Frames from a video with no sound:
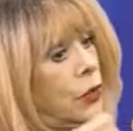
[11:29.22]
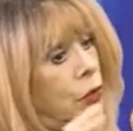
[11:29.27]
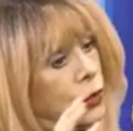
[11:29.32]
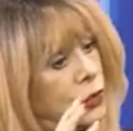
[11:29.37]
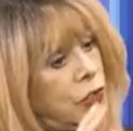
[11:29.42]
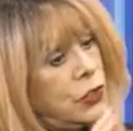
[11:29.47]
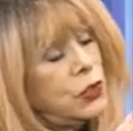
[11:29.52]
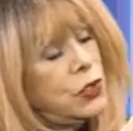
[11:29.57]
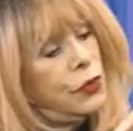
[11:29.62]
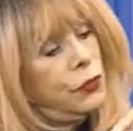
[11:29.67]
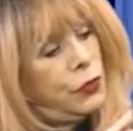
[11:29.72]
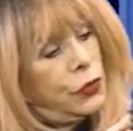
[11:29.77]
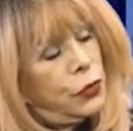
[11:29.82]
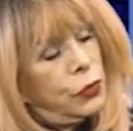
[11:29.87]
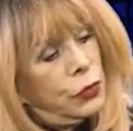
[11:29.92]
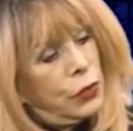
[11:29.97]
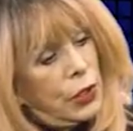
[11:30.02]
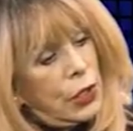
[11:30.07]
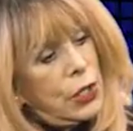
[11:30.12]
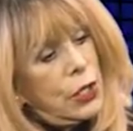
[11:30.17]
Because
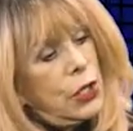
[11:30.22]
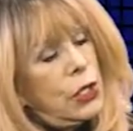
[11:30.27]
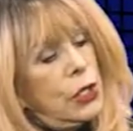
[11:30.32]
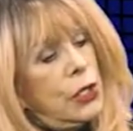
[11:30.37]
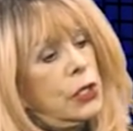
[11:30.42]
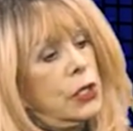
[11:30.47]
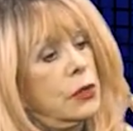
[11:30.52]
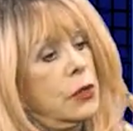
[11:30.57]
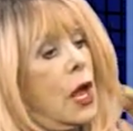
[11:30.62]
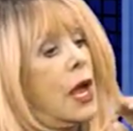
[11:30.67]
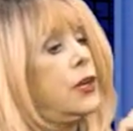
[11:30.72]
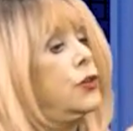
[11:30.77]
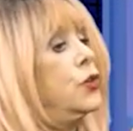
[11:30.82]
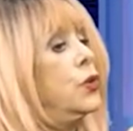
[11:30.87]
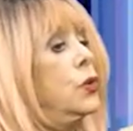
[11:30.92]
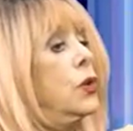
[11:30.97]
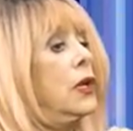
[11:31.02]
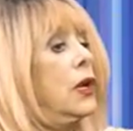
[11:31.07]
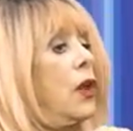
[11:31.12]
I do